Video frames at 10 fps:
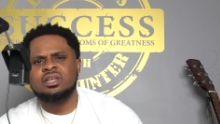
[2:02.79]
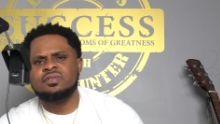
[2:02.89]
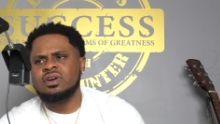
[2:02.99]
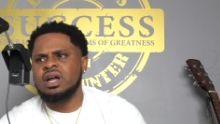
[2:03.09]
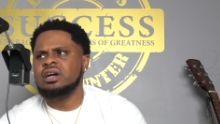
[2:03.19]
if
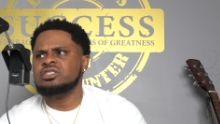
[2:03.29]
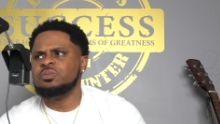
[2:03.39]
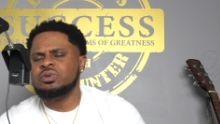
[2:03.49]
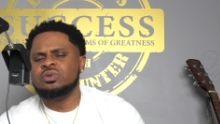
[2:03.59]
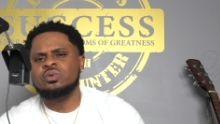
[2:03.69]
you're an
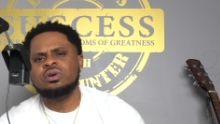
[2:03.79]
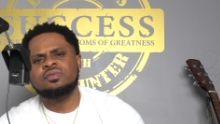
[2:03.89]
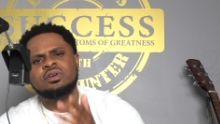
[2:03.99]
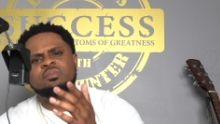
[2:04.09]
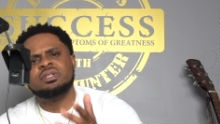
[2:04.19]
entrepreneur,
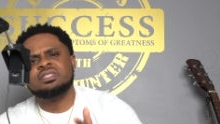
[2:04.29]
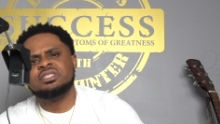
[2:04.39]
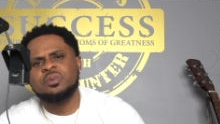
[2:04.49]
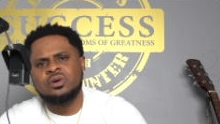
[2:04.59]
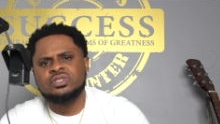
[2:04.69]
if you're a
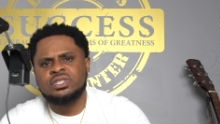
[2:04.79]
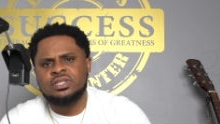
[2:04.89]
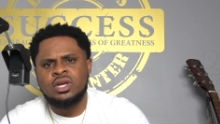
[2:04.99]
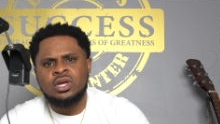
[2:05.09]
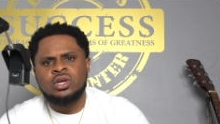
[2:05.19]
business
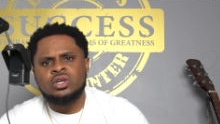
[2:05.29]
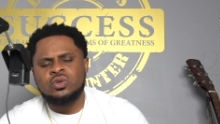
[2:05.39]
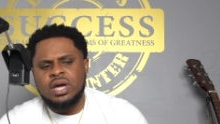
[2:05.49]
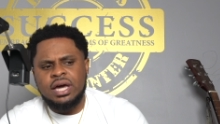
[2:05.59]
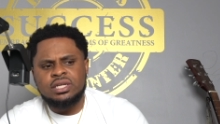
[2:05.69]
person,
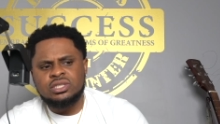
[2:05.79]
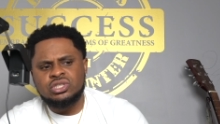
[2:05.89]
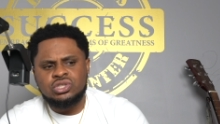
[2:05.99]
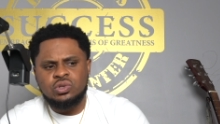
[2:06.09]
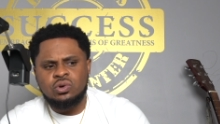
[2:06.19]
you got to
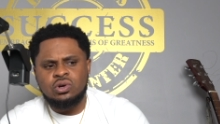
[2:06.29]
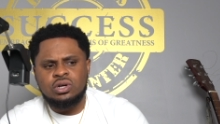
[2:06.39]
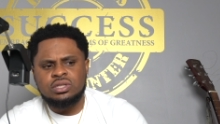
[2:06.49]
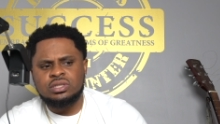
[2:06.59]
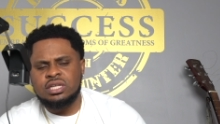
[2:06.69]

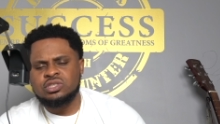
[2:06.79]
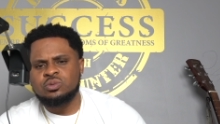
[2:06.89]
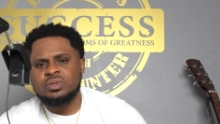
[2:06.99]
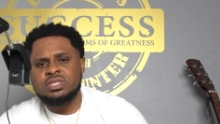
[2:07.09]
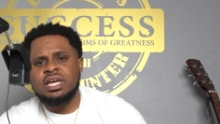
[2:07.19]
ensure that you
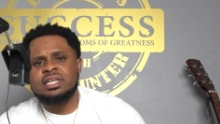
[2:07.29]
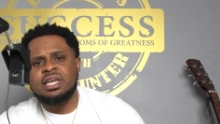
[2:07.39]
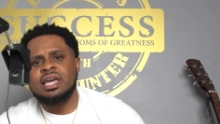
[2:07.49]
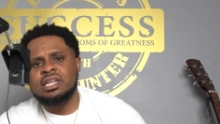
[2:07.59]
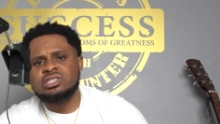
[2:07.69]
protect
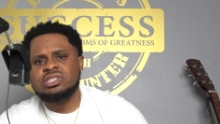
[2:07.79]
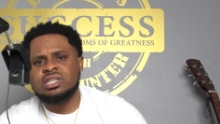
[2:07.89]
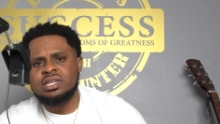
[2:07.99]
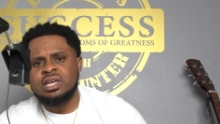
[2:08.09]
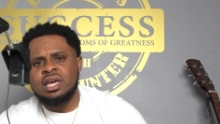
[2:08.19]
your
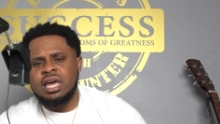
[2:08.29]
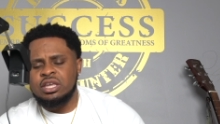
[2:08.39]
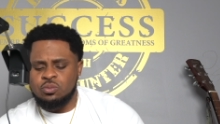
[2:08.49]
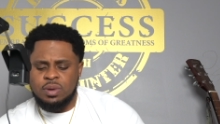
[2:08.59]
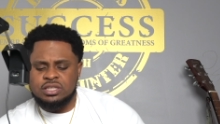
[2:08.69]
energy
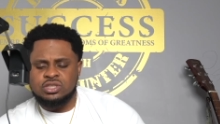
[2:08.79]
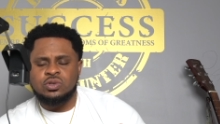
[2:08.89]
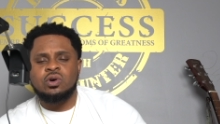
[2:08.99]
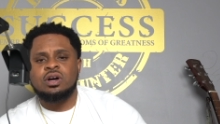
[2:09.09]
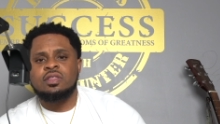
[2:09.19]
and you make
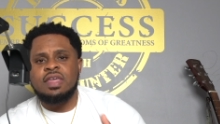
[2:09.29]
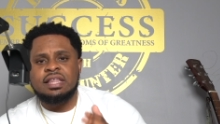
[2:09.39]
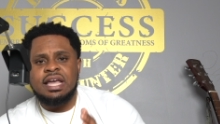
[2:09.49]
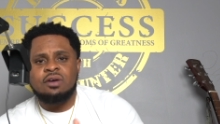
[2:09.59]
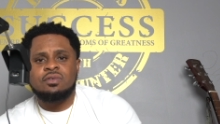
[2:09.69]
sure
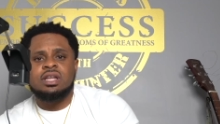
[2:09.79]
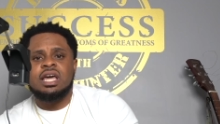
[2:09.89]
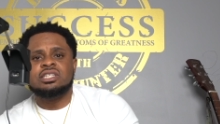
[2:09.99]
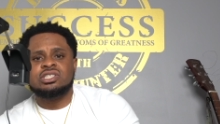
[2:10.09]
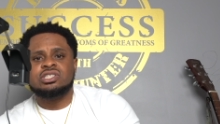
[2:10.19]
that that
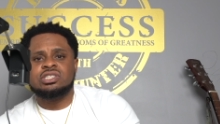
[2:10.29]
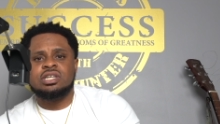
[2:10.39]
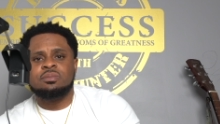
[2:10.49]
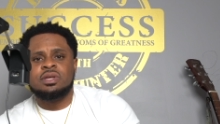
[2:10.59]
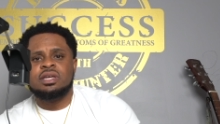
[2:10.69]

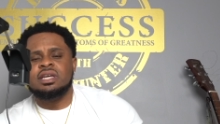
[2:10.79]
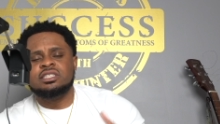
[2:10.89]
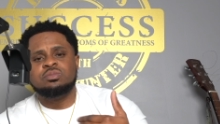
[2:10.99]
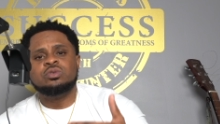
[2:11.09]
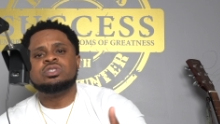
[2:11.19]
relationship
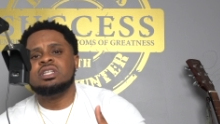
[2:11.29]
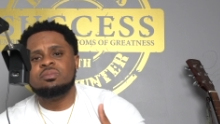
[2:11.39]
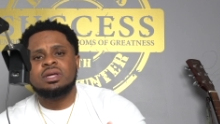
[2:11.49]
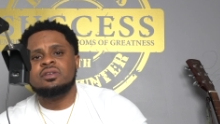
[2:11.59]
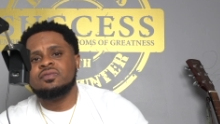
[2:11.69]
is mutually
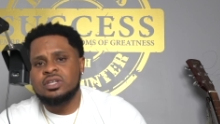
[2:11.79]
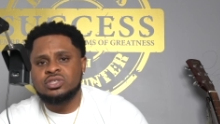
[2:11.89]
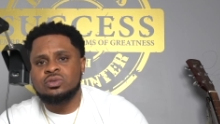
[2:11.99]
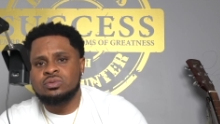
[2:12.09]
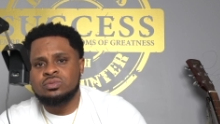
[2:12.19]

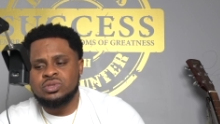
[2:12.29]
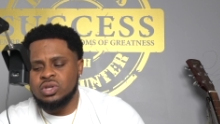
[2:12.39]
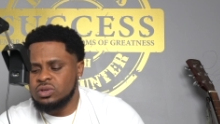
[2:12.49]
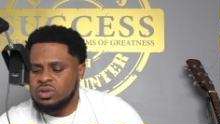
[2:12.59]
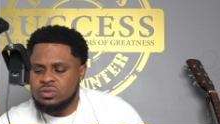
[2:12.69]
beneficial.
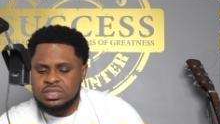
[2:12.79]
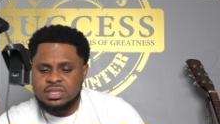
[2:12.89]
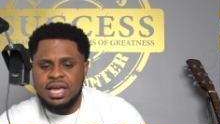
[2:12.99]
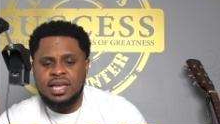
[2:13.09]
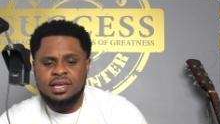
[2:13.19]
So, you know,
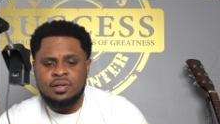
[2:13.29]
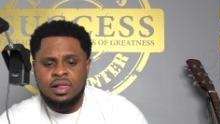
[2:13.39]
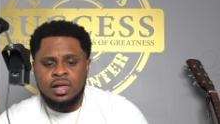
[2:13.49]
today,